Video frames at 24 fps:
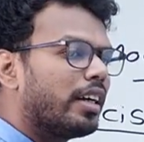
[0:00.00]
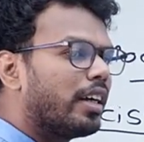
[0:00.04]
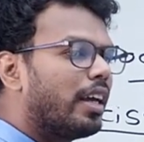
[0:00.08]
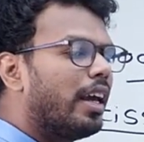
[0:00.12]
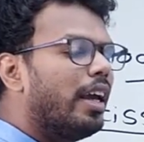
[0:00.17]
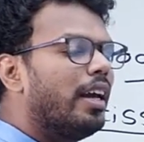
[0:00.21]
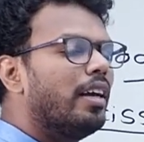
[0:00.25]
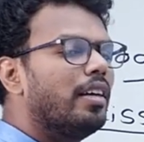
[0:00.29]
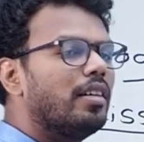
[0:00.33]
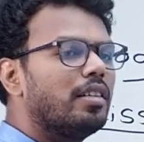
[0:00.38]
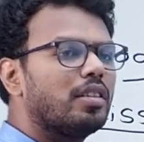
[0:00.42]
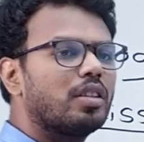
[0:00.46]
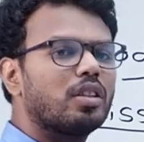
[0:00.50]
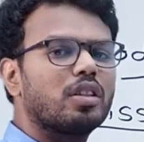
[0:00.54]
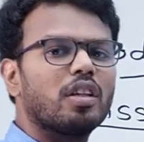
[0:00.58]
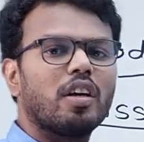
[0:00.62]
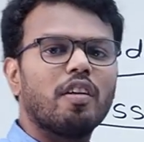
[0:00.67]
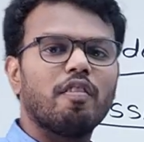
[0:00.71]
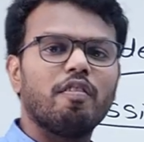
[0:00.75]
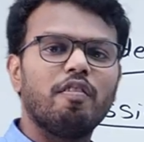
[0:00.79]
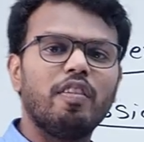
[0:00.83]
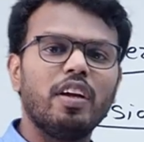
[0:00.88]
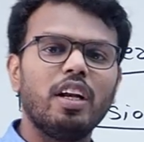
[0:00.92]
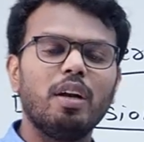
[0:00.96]
Kings
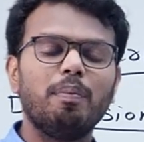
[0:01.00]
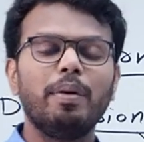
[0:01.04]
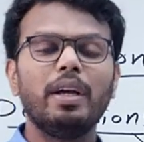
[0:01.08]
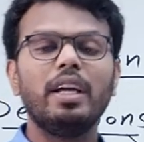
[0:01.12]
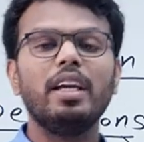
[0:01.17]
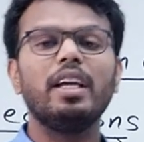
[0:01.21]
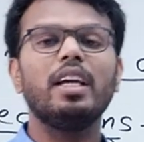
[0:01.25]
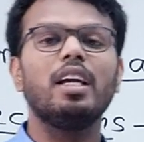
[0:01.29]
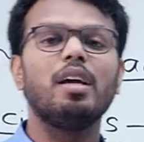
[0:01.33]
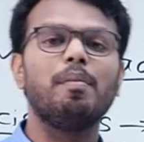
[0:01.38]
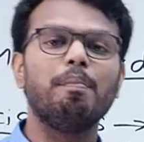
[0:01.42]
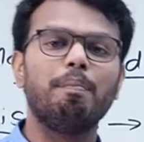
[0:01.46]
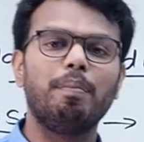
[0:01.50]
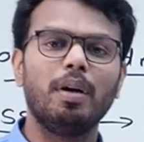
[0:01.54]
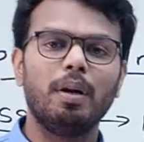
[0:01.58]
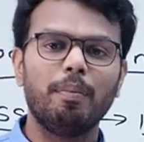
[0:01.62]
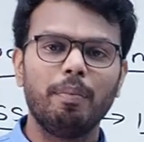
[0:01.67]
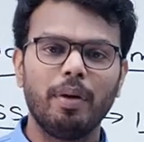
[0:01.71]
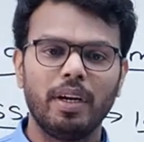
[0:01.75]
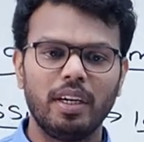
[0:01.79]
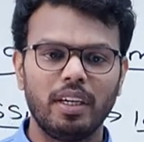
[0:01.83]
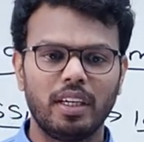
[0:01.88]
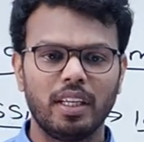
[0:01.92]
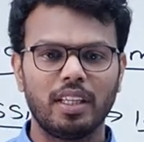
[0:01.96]
will be
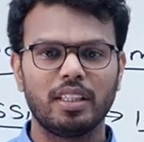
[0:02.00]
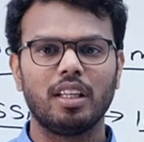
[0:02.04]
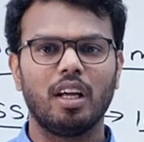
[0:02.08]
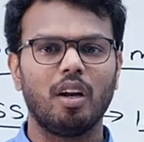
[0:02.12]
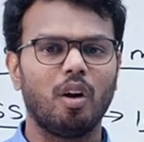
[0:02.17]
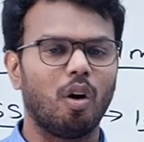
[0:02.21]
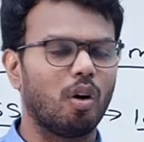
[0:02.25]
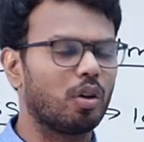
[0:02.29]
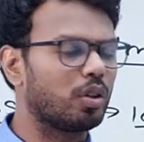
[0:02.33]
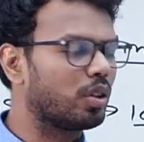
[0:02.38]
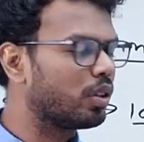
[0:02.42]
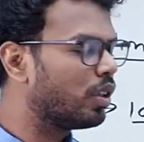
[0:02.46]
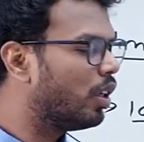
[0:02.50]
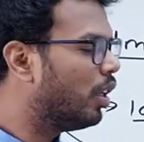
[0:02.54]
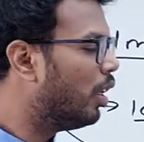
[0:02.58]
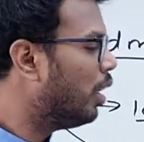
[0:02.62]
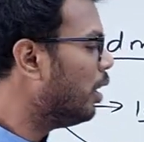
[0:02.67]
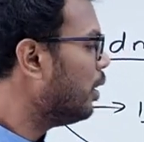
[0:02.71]
implementing the laws.